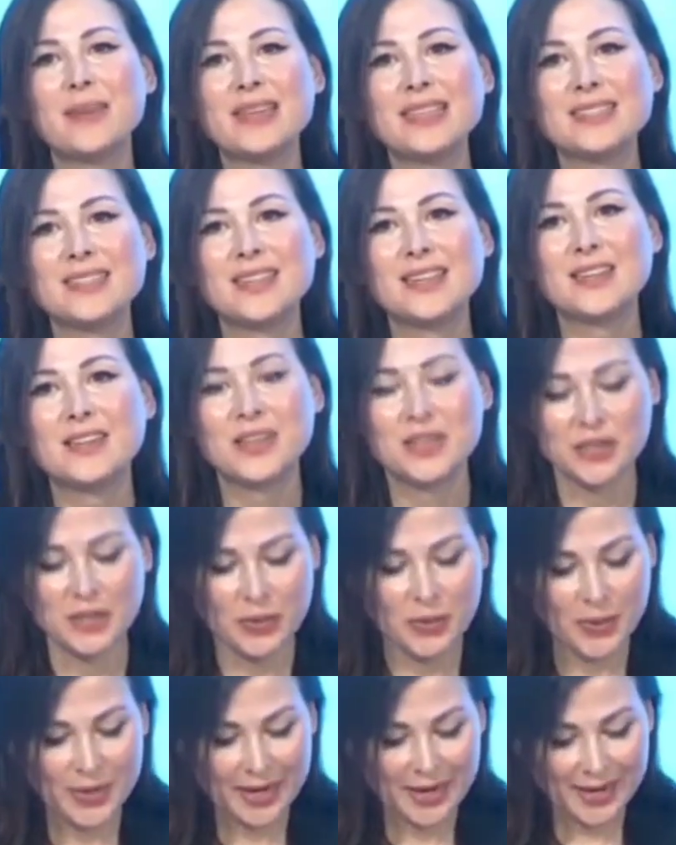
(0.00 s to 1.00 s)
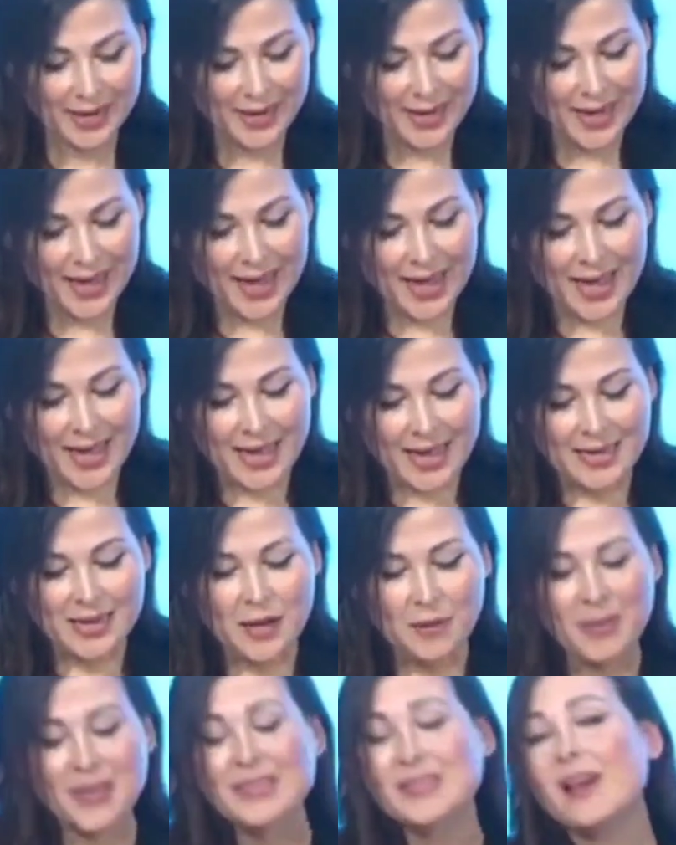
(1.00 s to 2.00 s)
based here in New York.
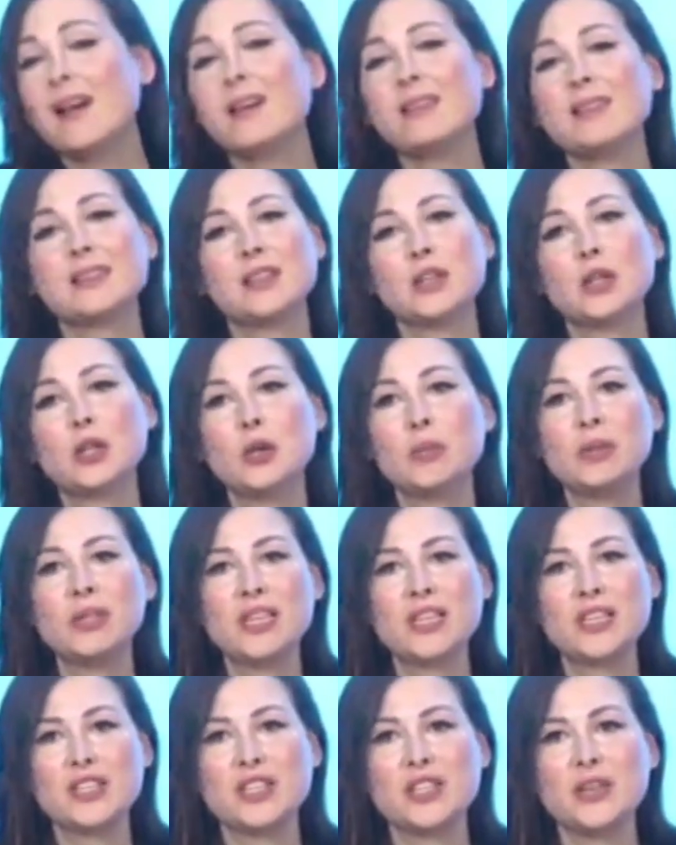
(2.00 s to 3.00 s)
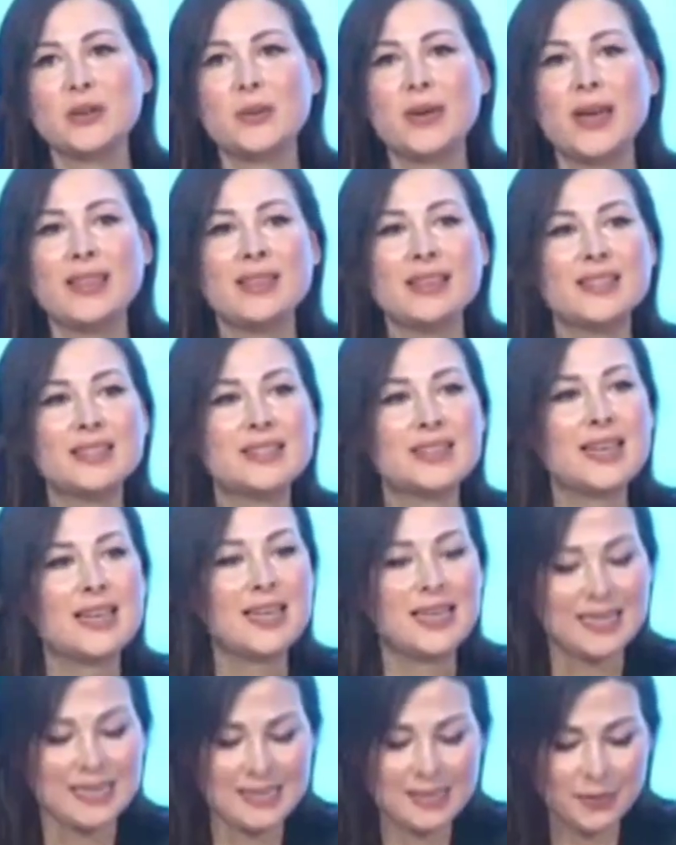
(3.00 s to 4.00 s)
Now, mental health is a global issue, and this
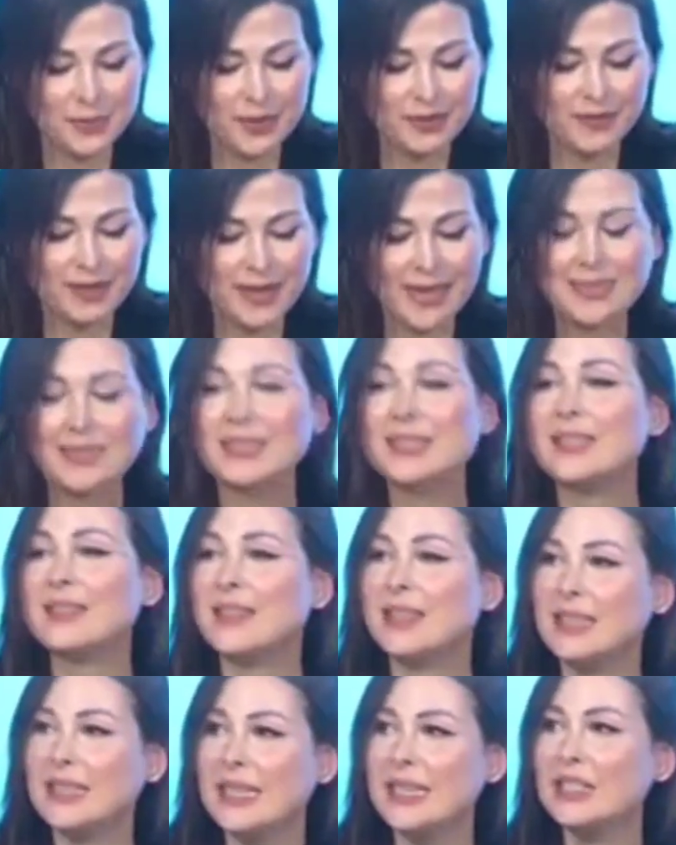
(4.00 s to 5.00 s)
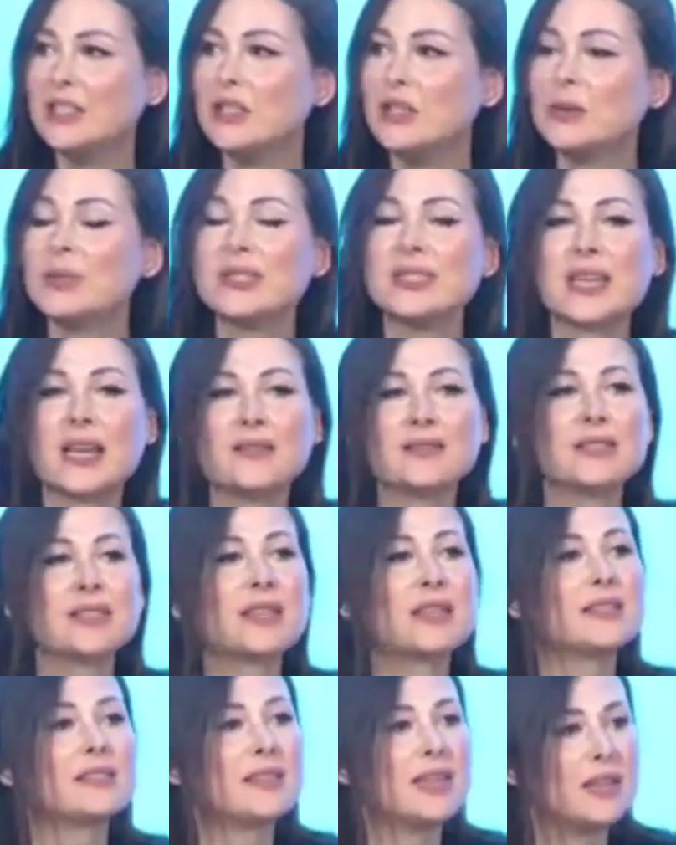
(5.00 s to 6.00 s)
is reflected in the need.
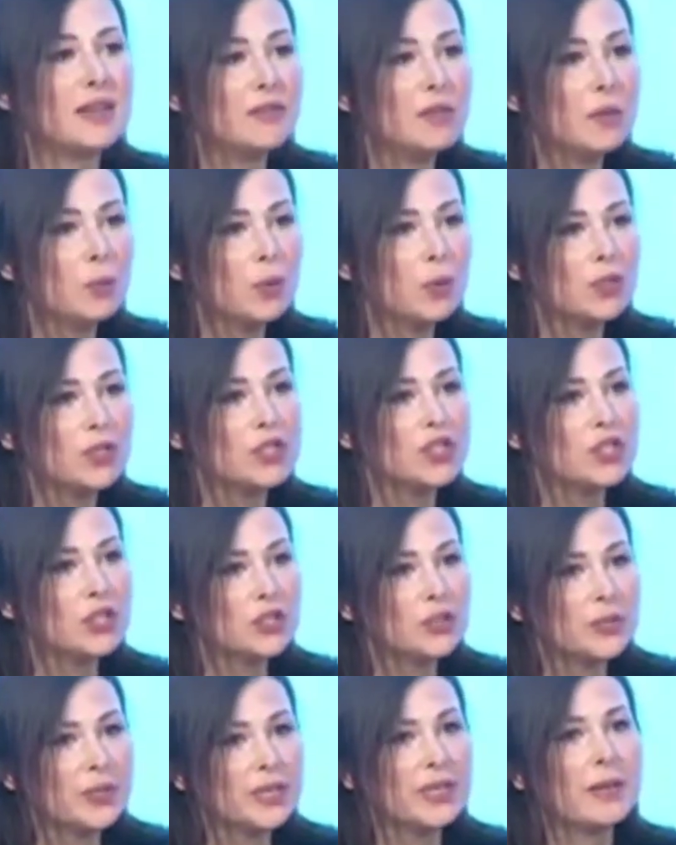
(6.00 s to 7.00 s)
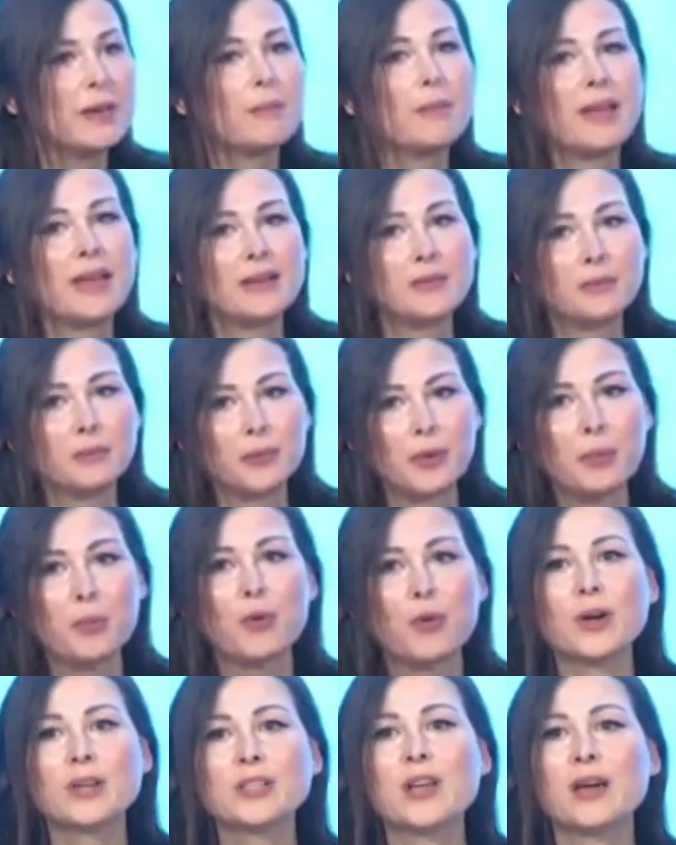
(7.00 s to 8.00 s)
UNICEF's State of the World's Children
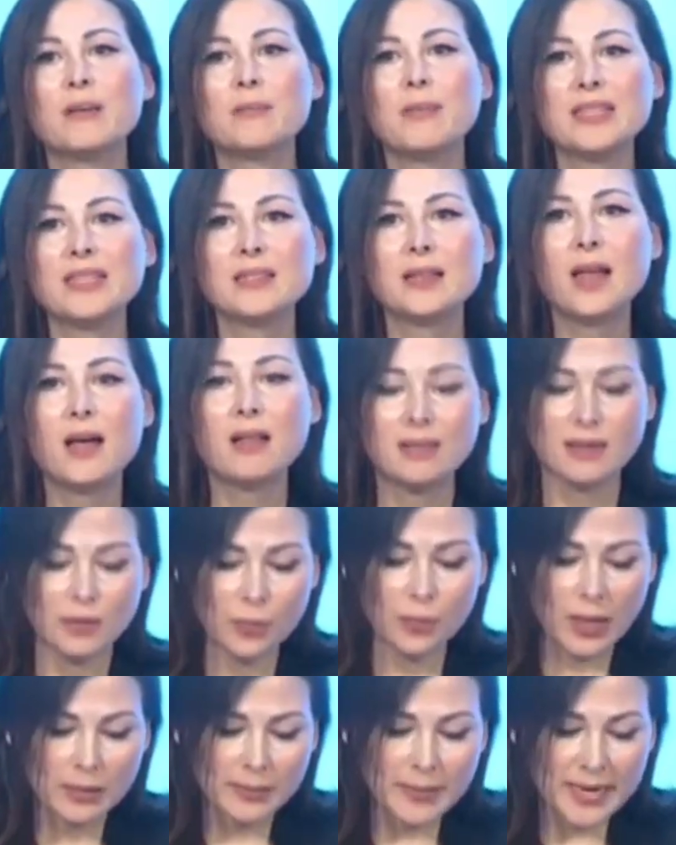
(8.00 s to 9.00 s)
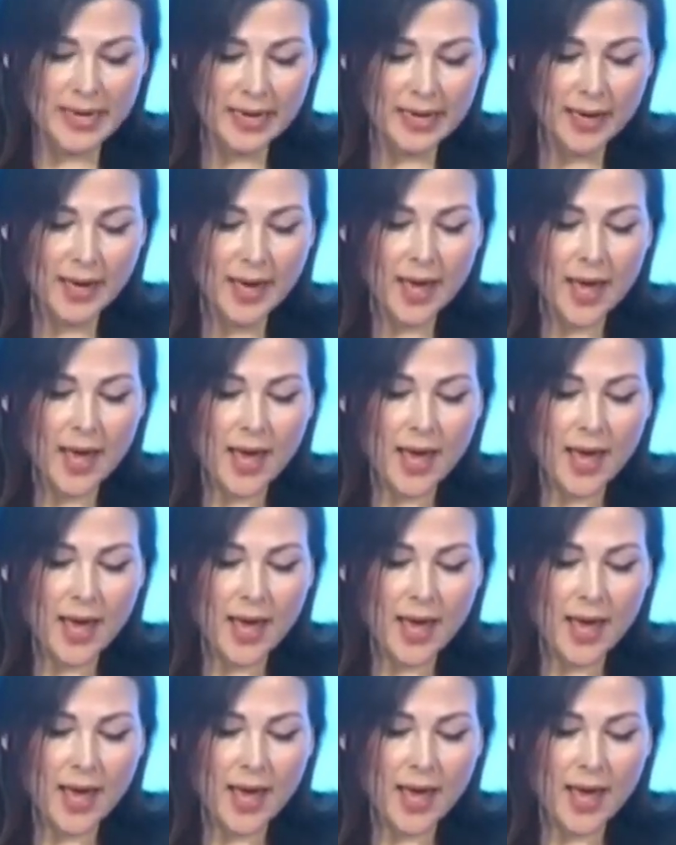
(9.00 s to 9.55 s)
report on mental health and well-being